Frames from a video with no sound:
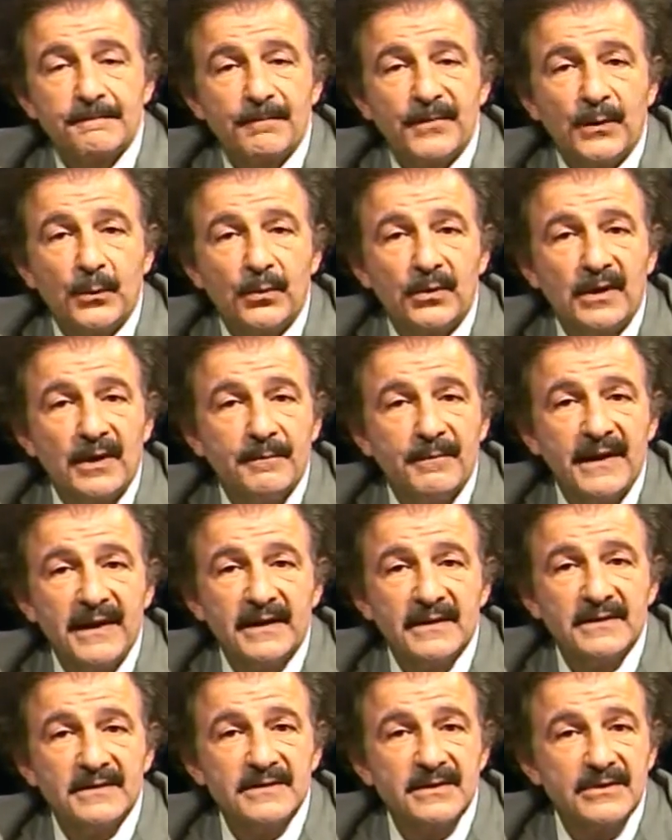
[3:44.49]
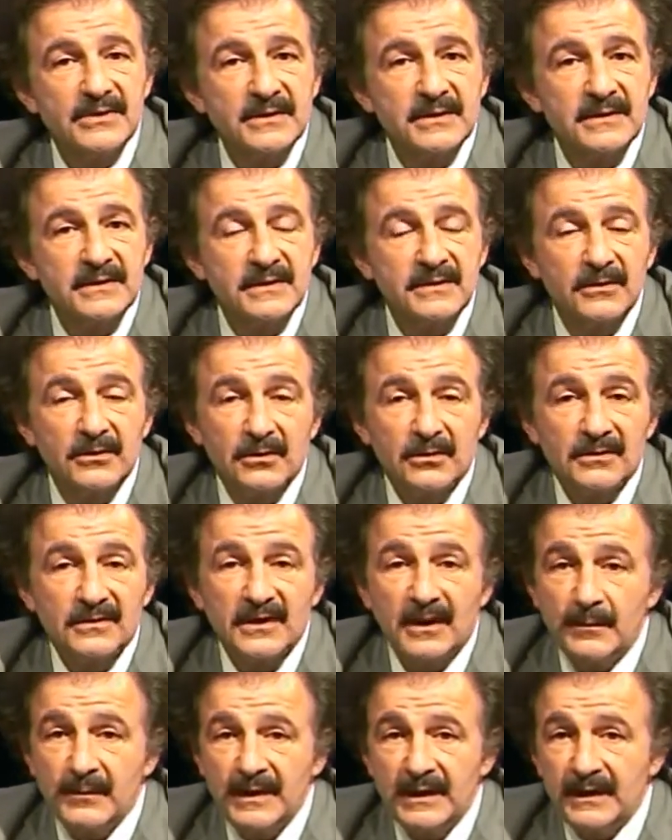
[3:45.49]
where I make incisions in their
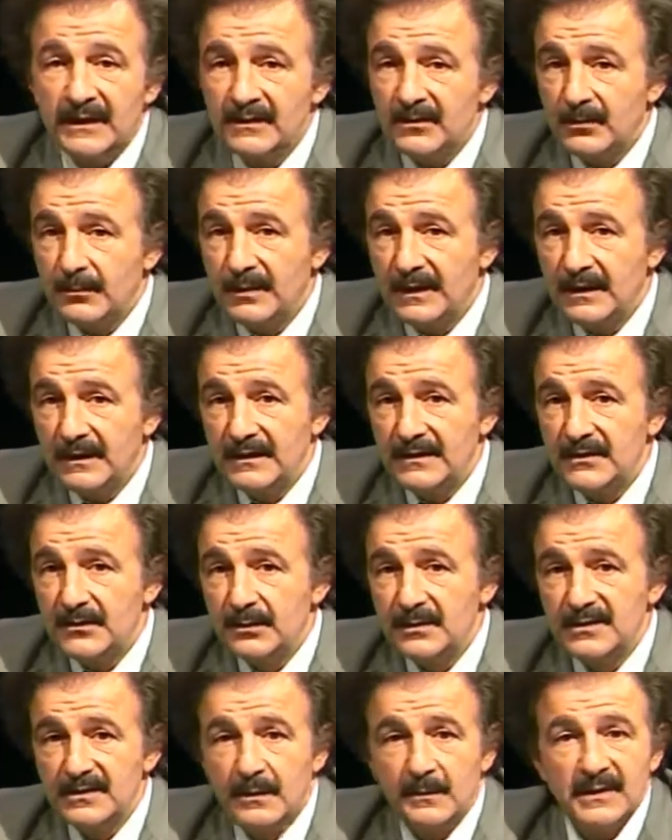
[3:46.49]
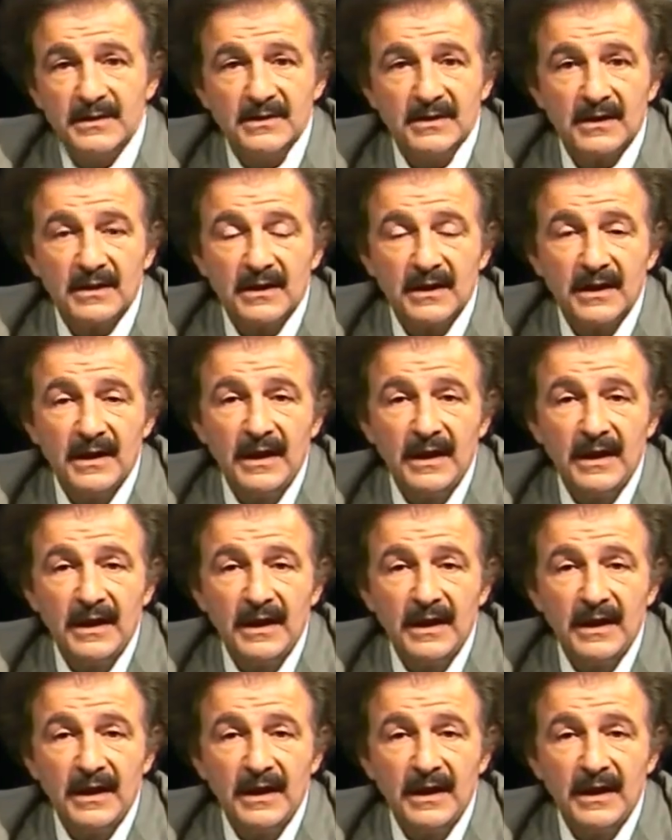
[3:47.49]
tummy, in their belly to do a tummy tuck,